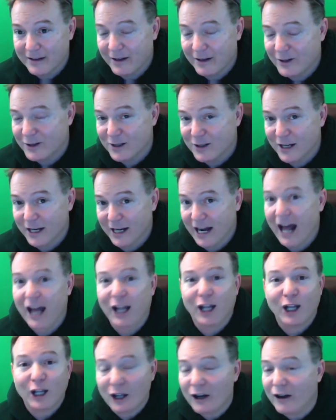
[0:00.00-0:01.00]
And I
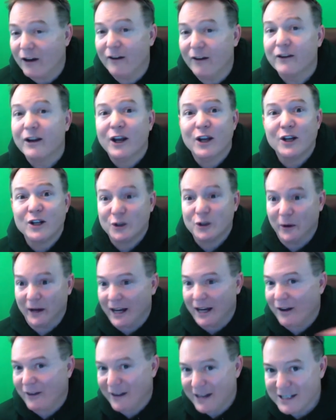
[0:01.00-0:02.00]
love showing
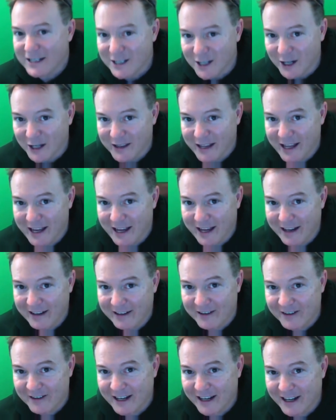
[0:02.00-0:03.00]
how he's done that,
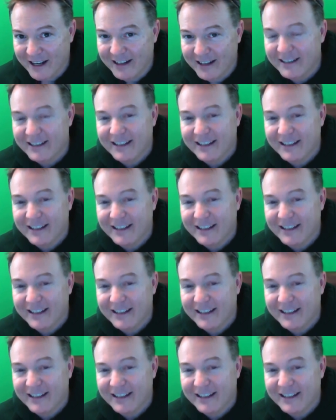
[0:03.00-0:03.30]
okay?